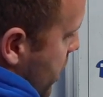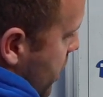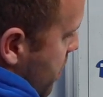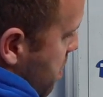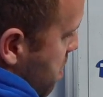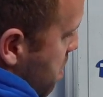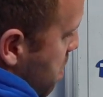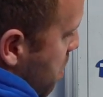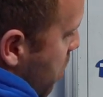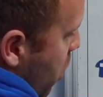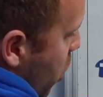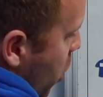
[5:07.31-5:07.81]

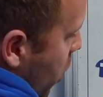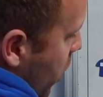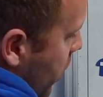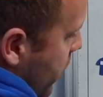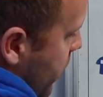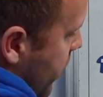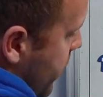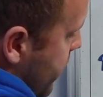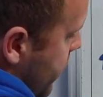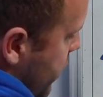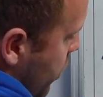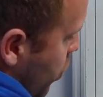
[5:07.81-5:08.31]
more
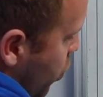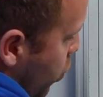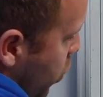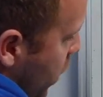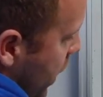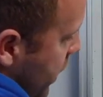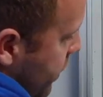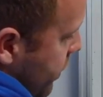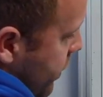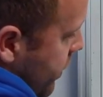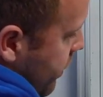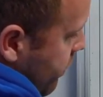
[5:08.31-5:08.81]
than the
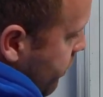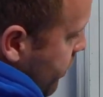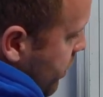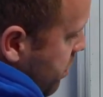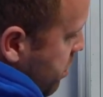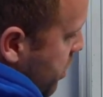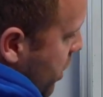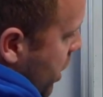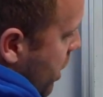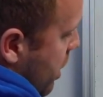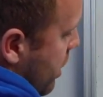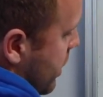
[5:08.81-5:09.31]
width of the
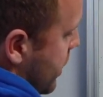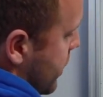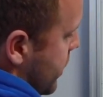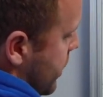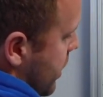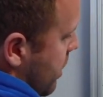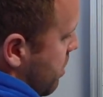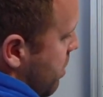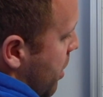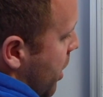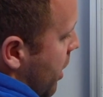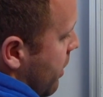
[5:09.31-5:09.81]
box
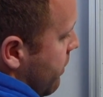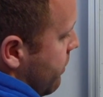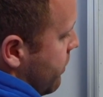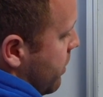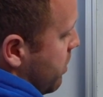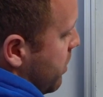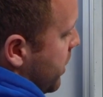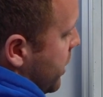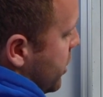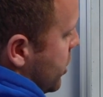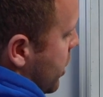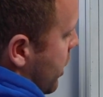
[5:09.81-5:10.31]
apart
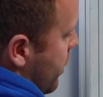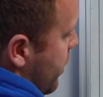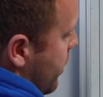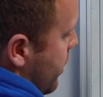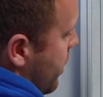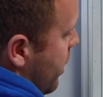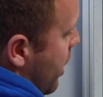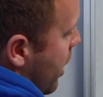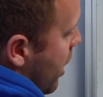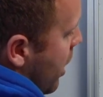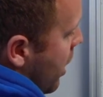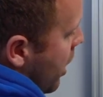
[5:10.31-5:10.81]
from each
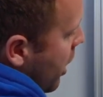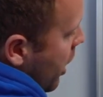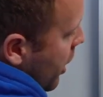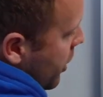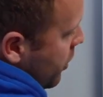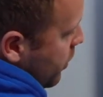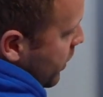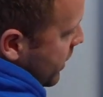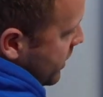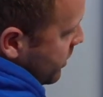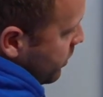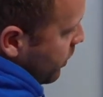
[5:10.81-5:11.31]
other.
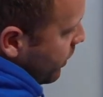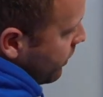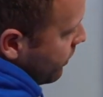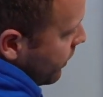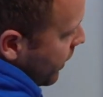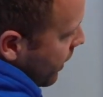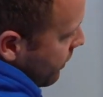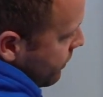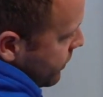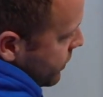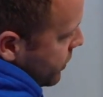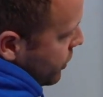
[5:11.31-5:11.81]
Otherwise, we've
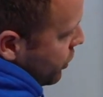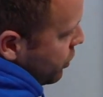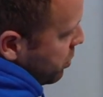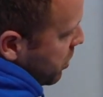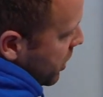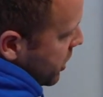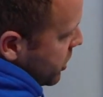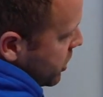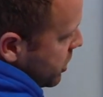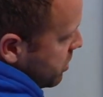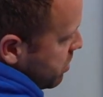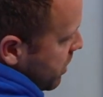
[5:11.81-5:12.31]
left too
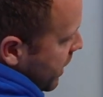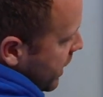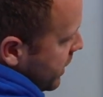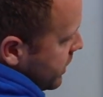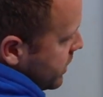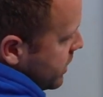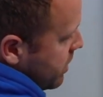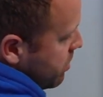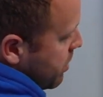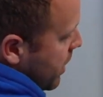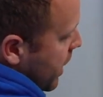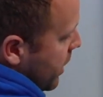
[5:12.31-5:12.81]
much space
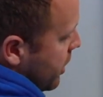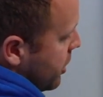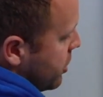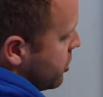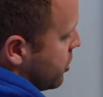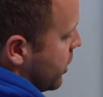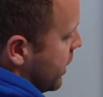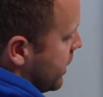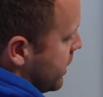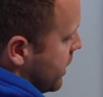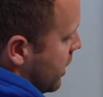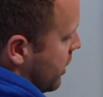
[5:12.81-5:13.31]
to
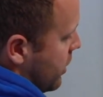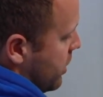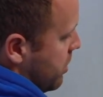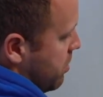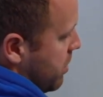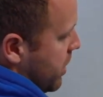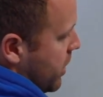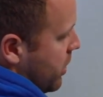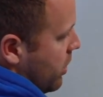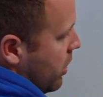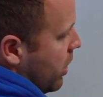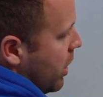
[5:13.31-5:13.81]
penetrate down the
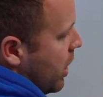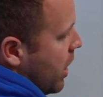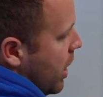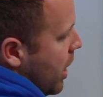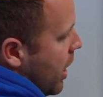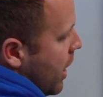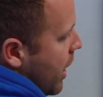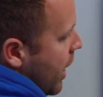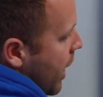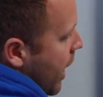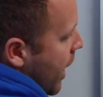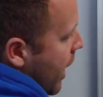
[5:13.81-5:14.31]
middle.
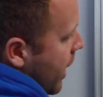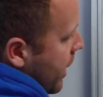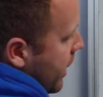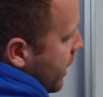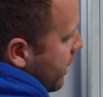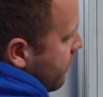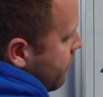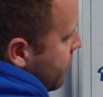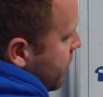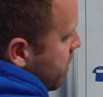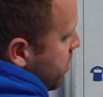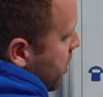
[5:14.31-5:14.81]

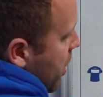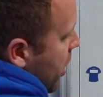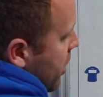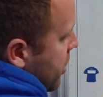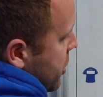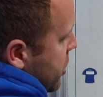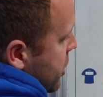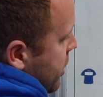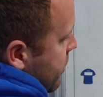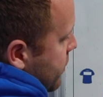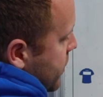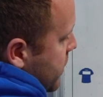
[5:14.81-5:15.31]
If the ball
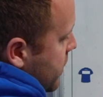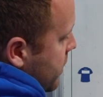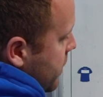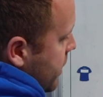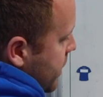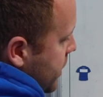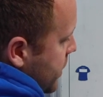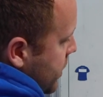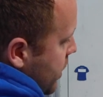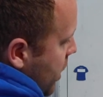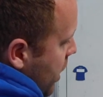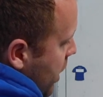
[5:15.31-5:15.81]
shifts to
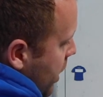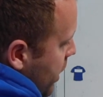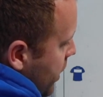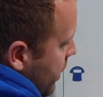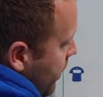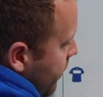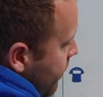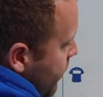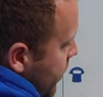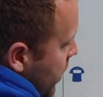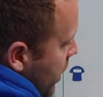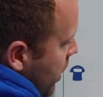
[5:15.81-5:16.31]
this
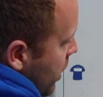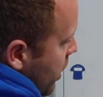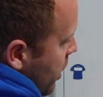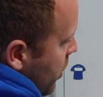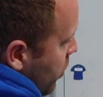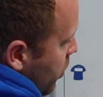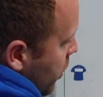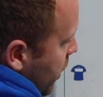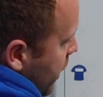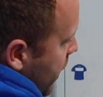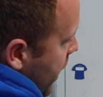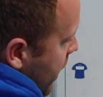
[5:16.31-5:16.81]
side,
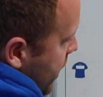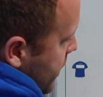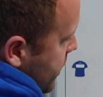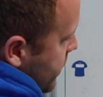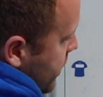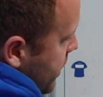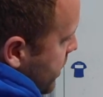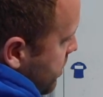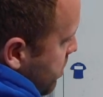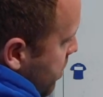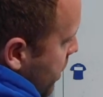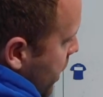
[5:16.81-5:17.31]
we're going to ask
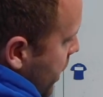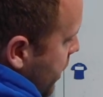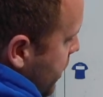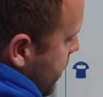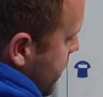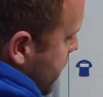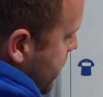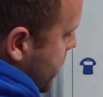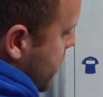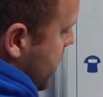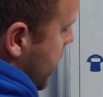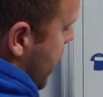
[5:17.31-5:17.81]
this player
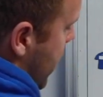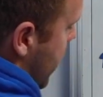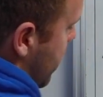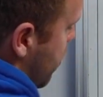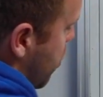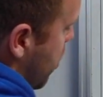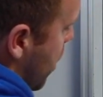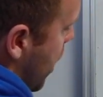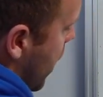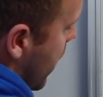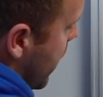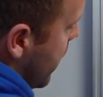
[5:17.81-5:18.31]
to slide
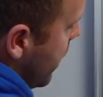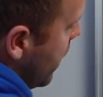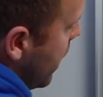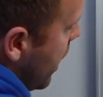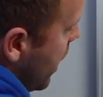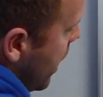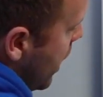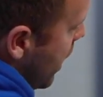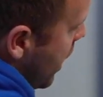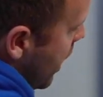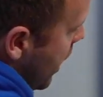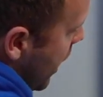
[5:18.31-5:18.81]
wide,
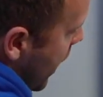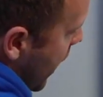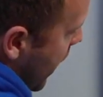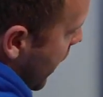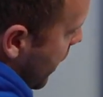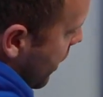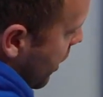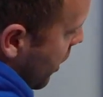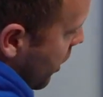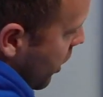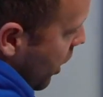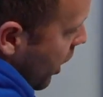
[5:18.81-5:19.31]

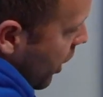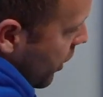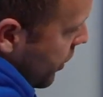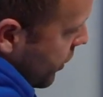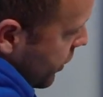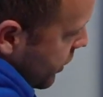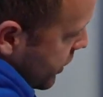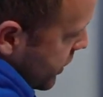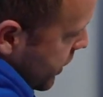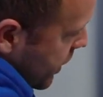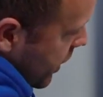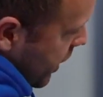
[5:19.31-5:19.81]
and our
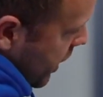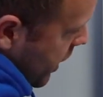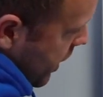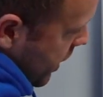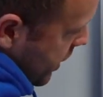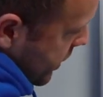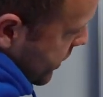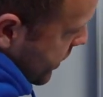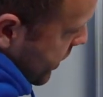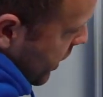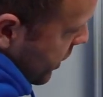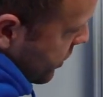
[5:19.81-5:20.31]
other
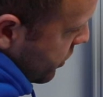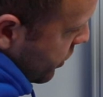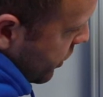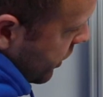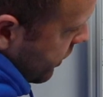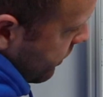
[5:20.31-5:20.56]
central